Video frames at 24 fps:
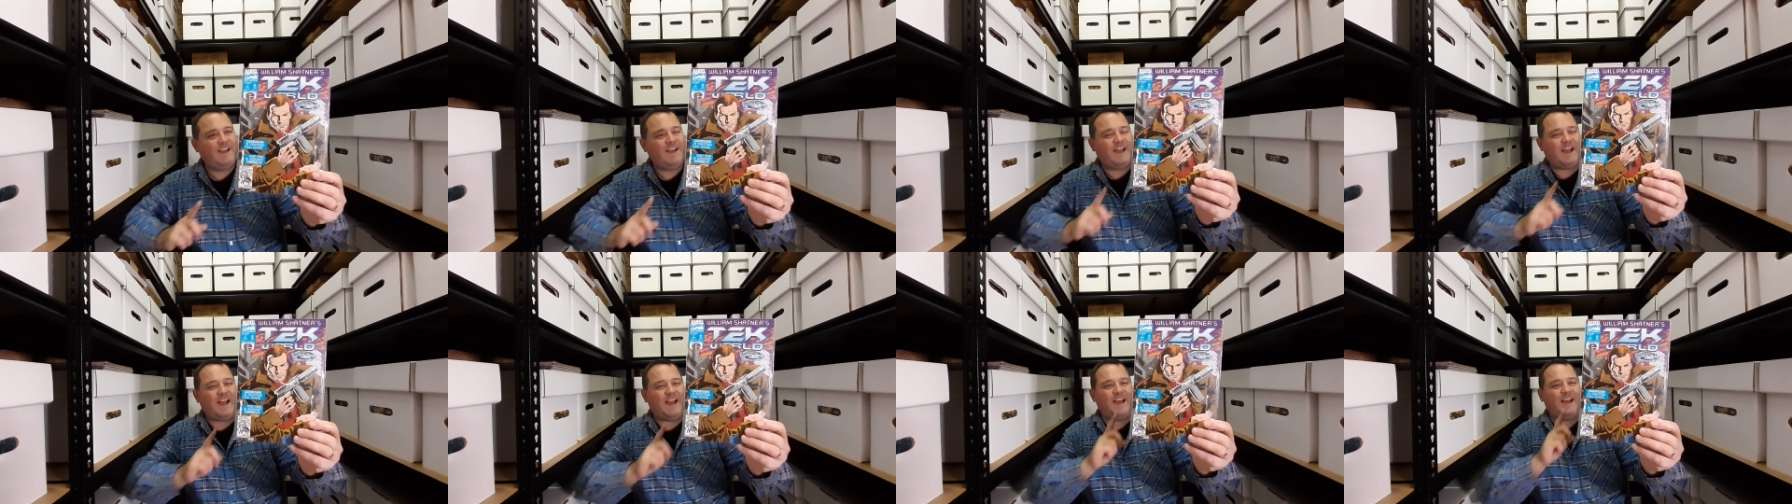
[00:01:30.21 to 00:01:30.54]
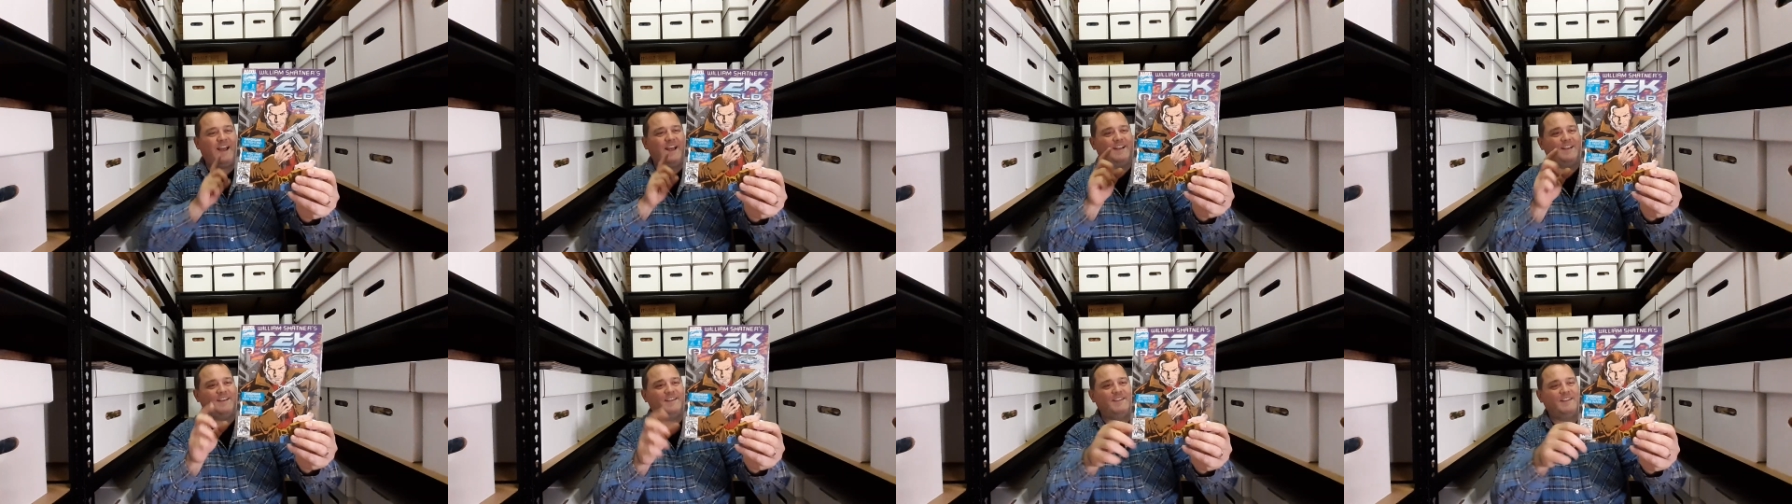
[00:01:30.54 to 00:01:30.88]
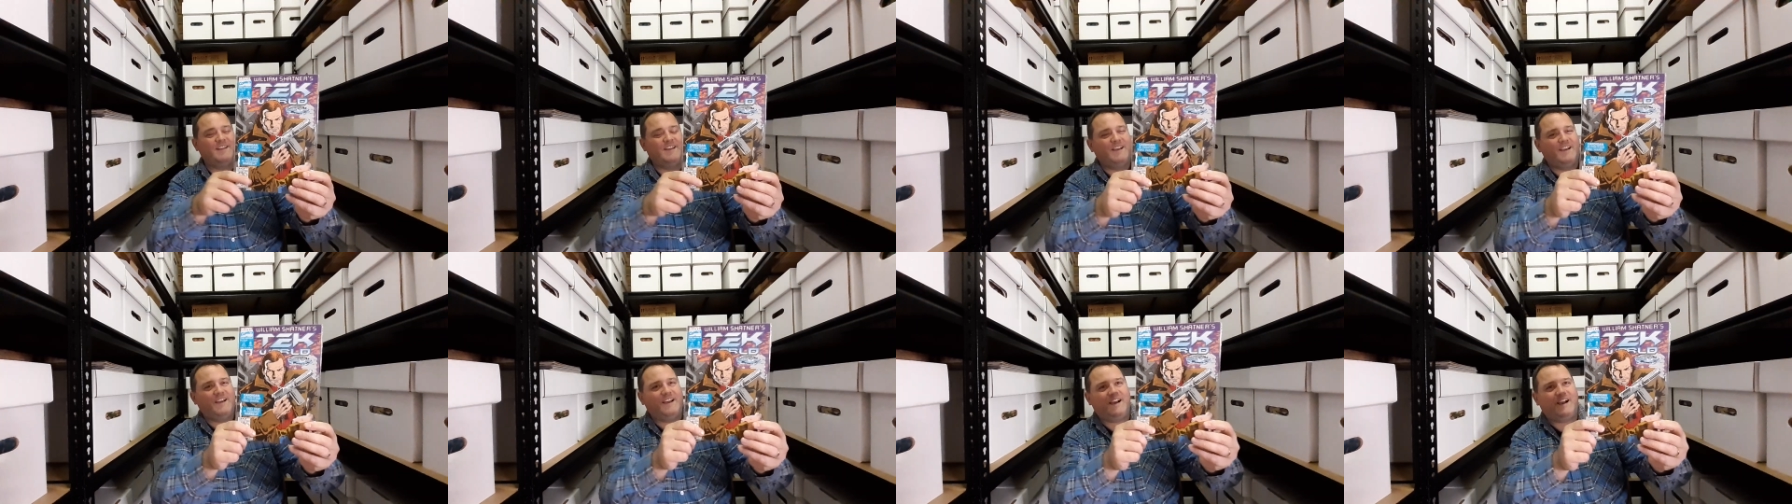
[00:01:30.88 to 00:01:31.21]
and
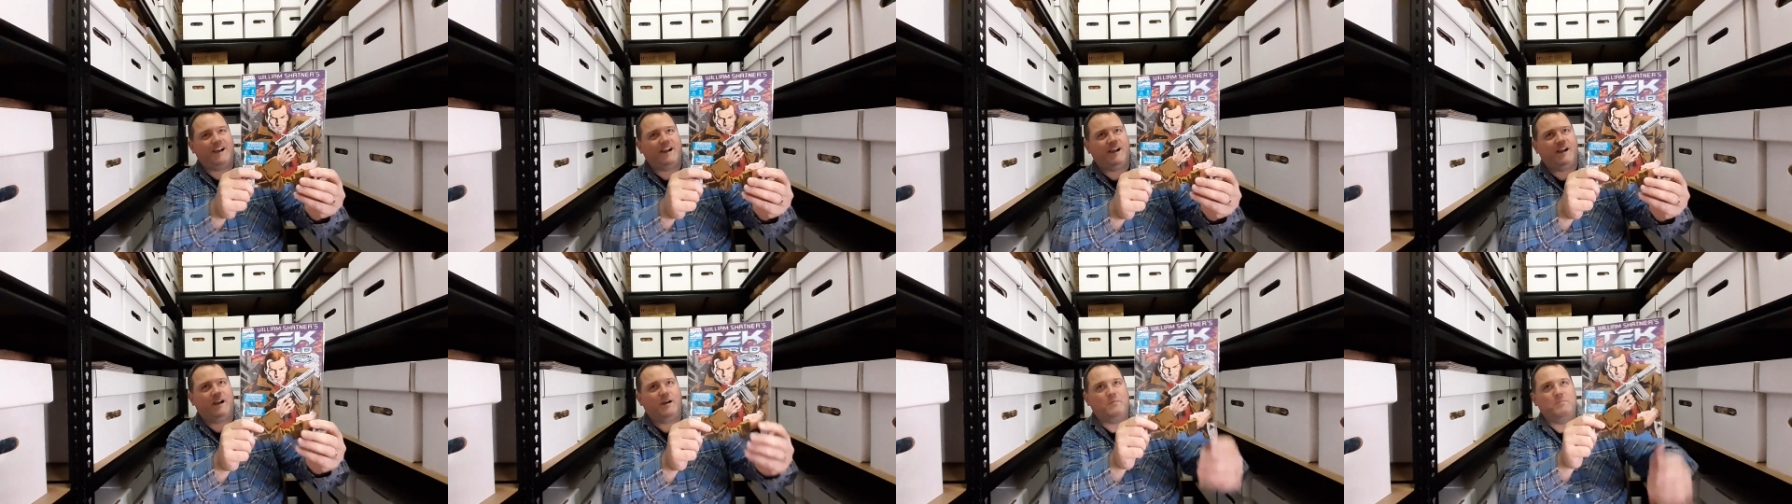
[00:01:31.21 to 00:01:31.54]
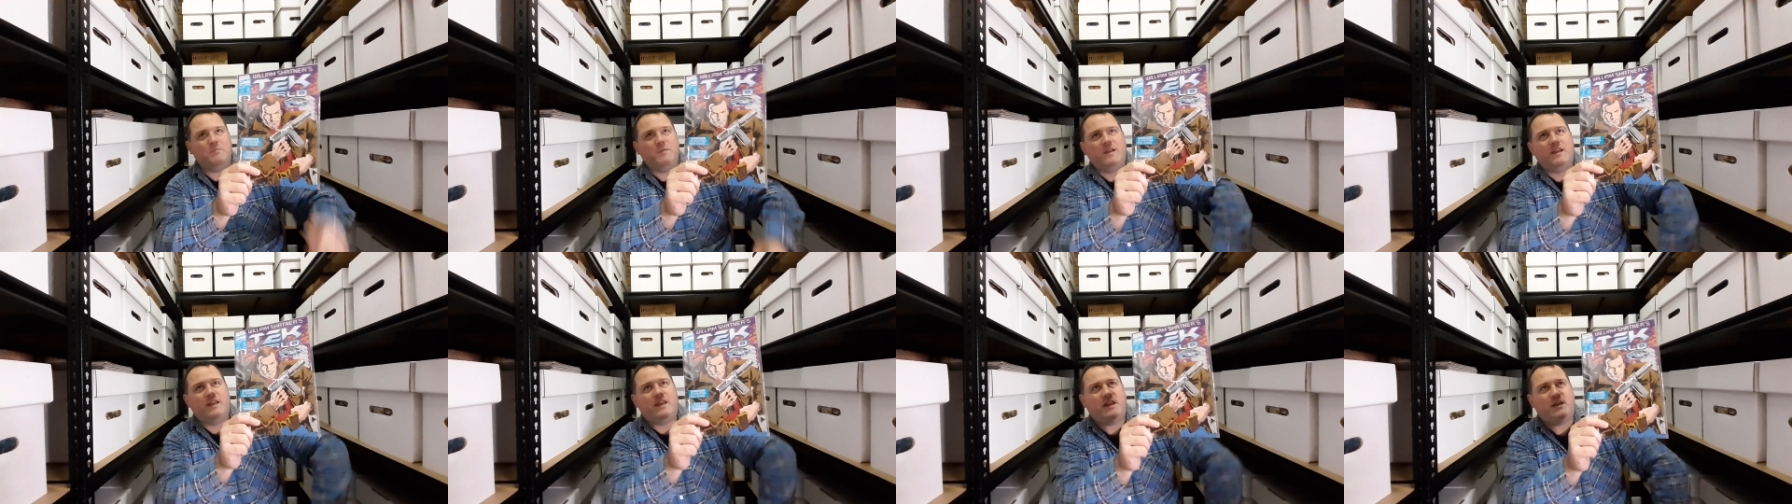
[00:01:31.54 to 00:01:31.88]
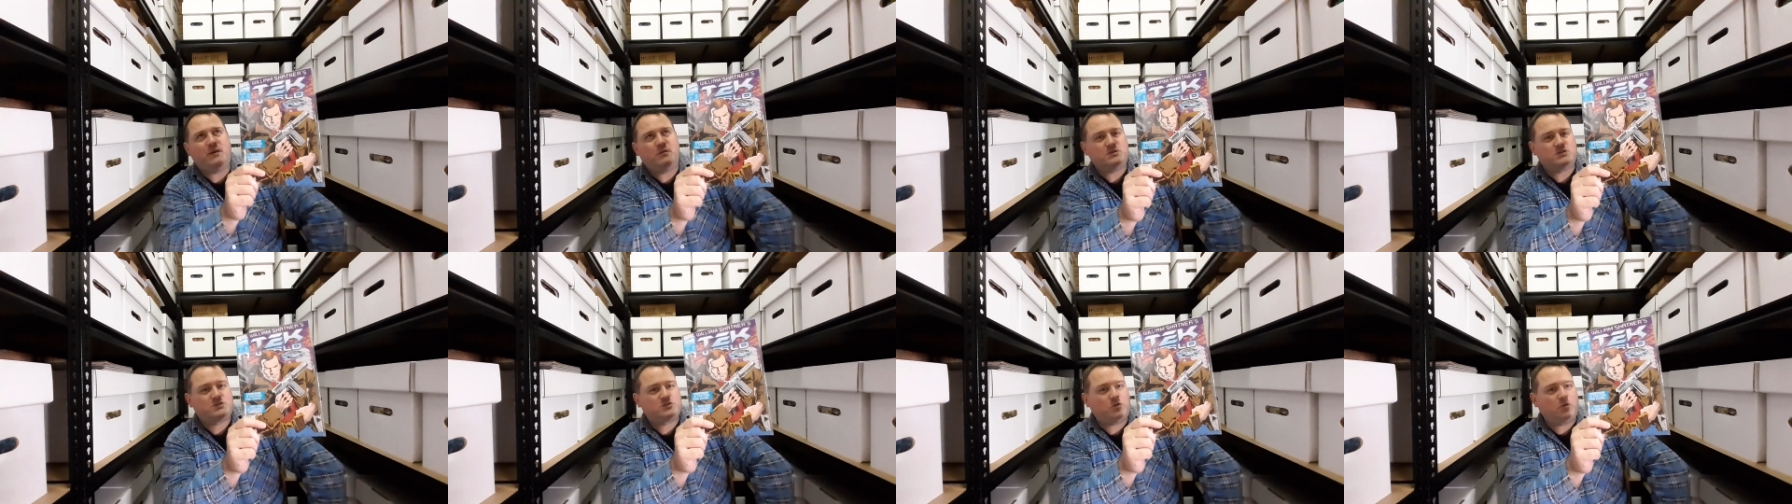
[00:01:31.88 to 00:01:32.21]
he
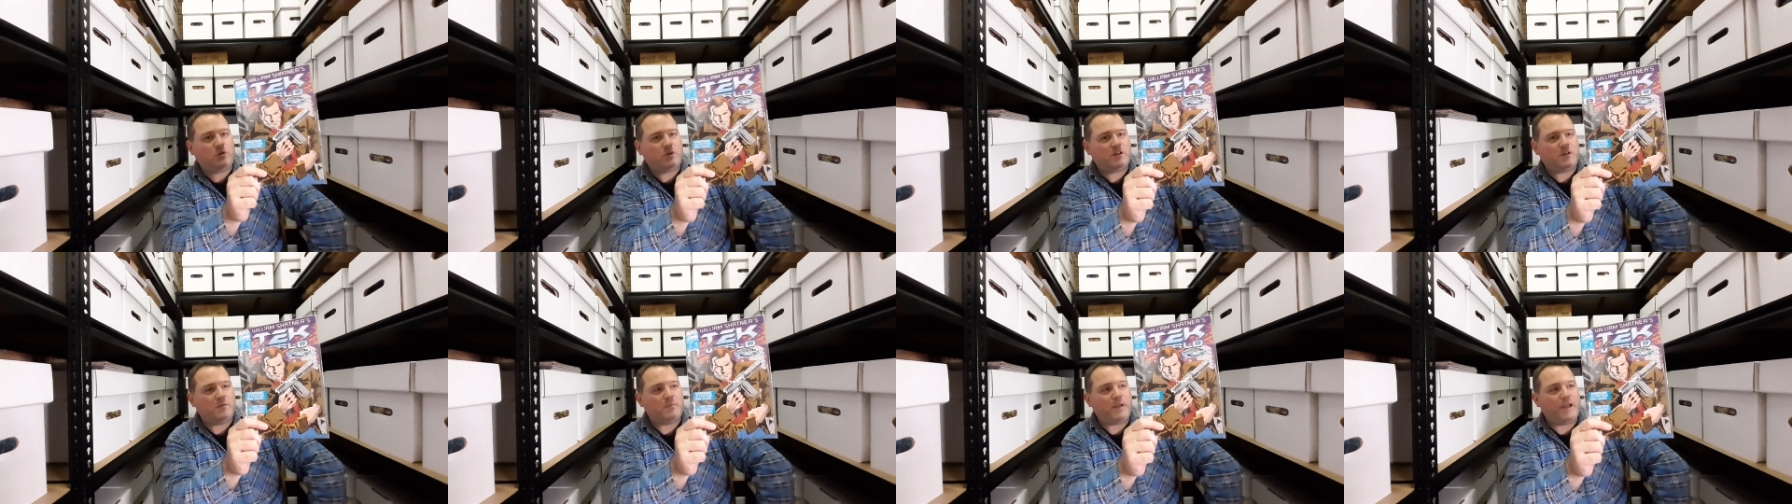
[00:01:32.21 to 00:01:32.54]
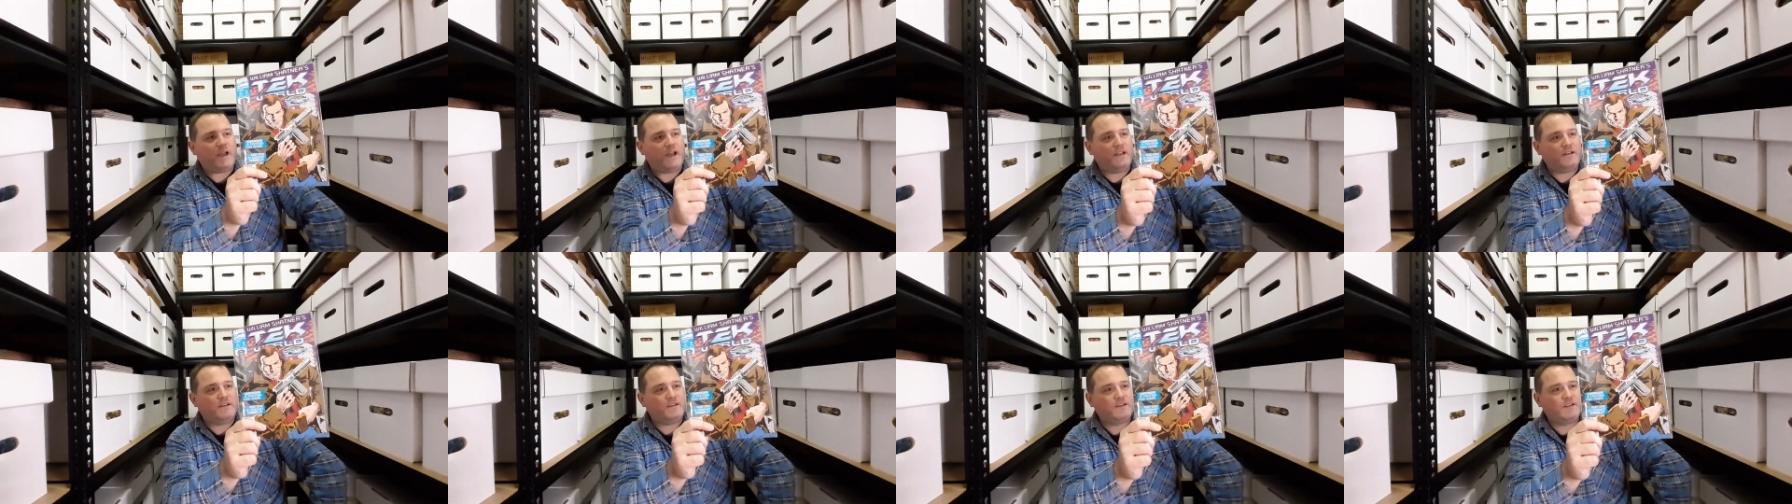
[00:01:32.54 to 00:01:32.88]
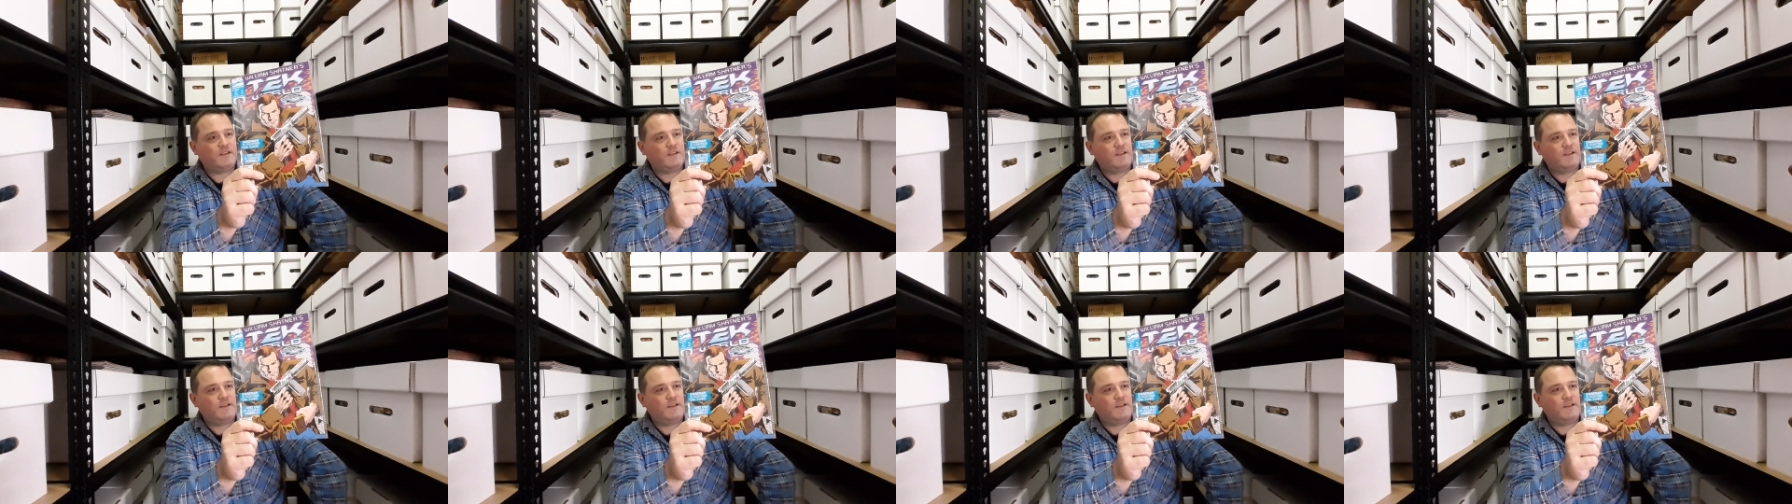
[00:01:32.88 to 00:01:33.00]
was talking about